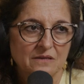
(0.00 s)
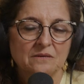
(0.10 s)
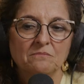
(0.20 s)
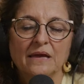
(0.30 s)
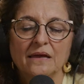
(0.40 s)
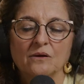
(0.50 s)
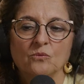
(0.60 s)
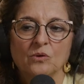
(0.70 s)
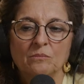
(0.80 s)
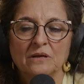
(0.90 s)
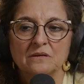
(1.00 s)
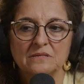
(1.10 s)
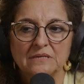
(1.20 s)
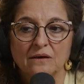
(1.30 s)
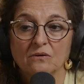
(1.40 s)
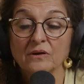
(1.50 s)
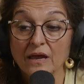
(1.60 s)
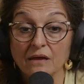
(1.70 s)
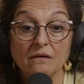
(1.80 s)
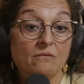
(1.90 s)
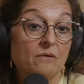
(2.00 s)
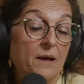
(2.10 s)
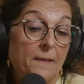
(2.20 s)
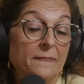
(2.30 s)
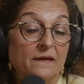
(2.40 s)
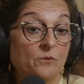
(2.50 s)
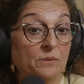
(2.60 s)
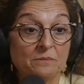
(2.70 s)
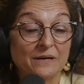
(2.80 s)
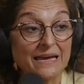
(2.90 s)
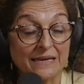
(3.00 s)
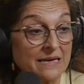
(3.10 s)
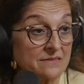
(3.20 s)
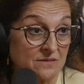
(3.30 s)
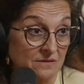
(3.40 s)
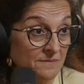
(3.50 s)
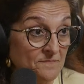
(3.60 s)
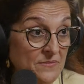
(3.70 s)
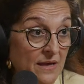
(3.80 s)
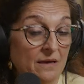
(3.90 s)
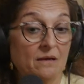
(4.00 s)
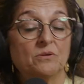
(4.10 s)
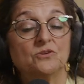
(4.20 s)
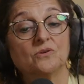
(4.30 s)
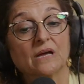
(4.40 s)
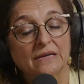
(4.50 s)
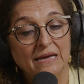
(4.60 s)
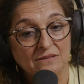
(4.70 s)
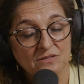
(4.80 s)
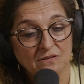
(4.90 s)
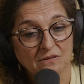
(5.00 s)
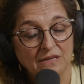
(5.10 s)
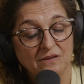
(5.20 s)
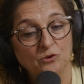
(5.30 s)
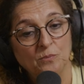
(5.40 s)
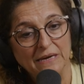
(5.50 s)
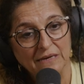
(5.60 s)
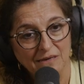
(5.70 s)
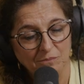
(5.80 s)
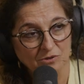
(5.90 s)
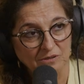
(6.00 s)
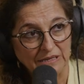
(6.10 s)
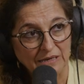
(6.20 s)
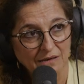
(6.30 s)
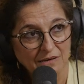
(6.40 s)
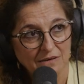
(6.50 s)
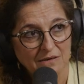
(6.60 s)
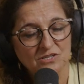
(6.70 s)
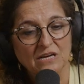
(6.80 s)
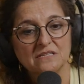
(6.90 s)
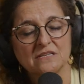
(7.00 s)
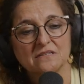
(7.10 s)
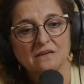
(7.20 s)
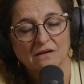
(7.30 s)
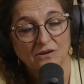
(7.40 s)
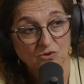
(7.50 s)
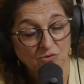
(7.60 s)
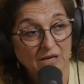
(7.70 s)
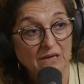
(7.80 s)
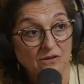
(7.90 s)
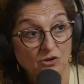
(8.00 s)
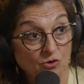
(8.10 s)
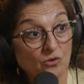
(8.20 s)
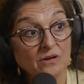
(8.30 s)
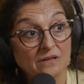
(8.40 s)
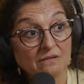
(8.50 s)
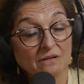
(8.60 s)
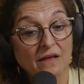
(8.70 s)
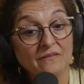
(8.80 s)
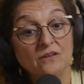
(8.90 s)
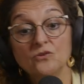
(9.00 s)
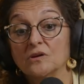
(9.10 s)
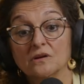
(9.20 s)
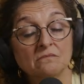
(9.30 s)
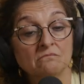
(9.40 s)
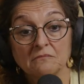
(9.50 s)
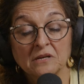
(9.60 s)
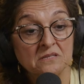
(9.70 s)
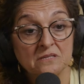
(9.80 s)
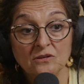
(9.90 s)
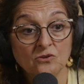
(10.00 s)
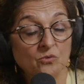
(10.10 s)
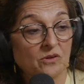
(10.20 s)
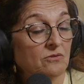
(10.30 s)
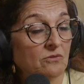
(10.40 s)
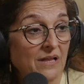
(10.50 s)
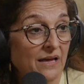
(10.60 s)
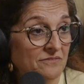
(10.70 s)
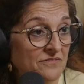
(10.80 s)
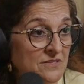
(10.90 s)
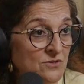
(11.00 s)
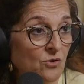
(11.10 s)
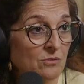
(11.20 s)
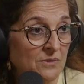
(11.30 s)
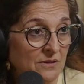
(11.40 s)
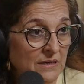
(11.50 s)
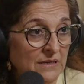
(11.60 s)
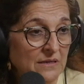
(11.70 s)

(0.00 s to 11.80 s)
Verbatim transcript: to make women say, okay, you know, people get cancer, but you get cancer, and if you pick it up early, chances are you can cure it and then you can continue with your life as normal.